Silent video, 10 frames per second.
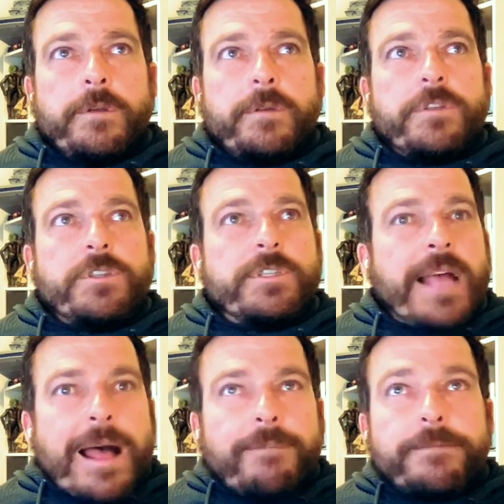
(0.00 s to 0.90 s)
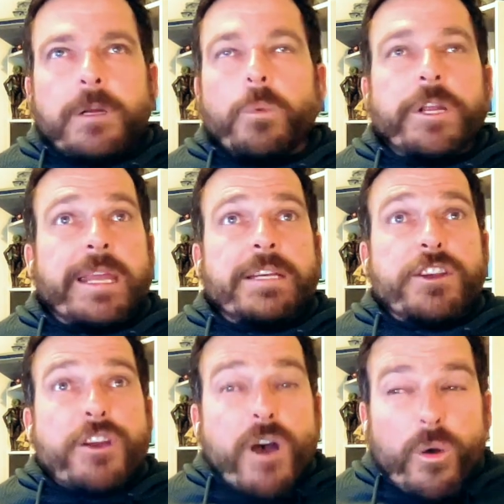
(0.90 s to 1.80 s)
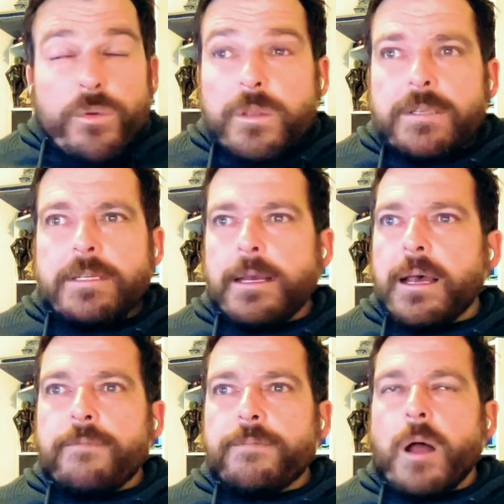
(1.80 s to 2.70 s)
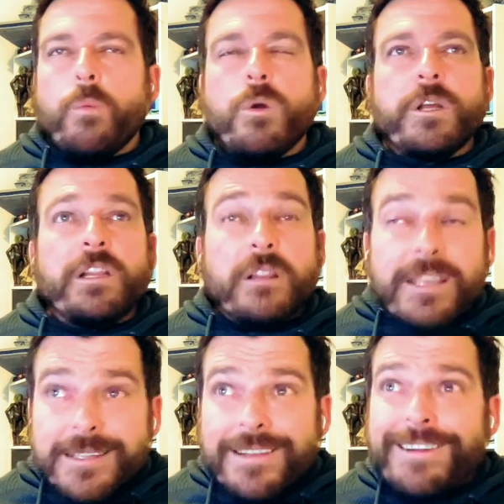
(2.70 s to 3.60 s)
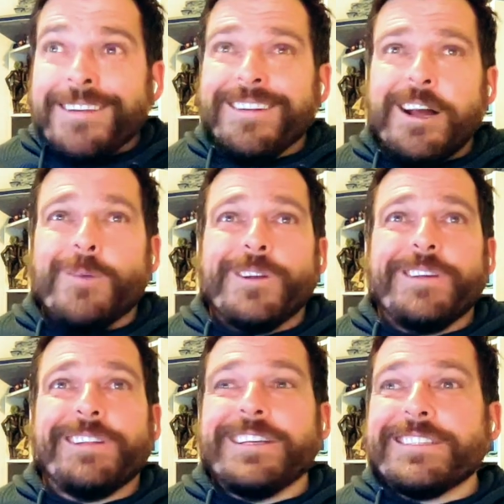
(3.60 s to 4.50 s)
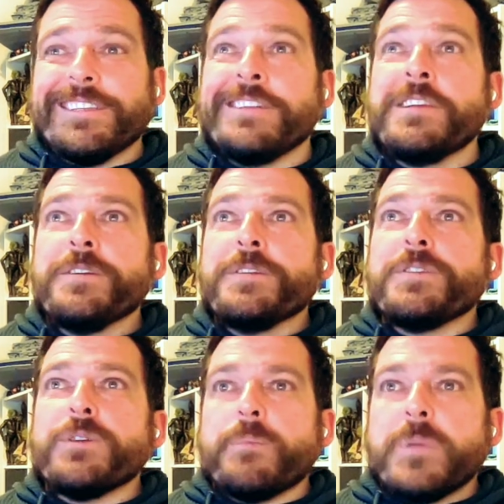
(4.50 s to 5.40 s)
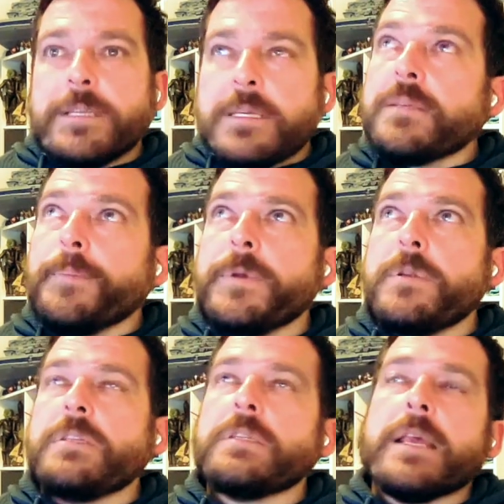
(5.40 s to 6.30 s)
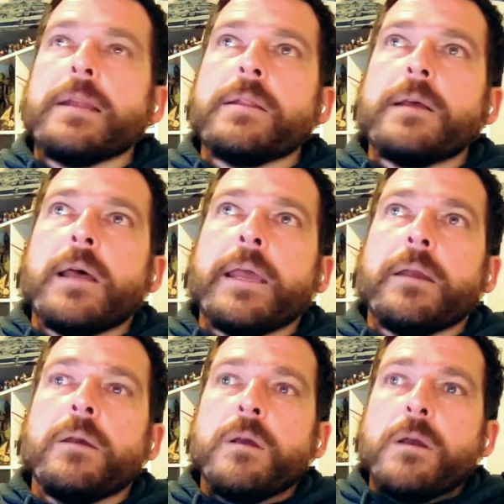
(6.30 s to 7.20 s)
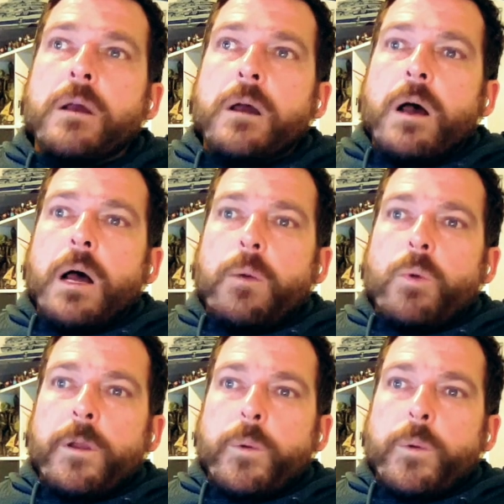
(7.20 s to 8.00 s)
staff. I want to get to know the staff. I want to listen. I want to listen to the participants, and I think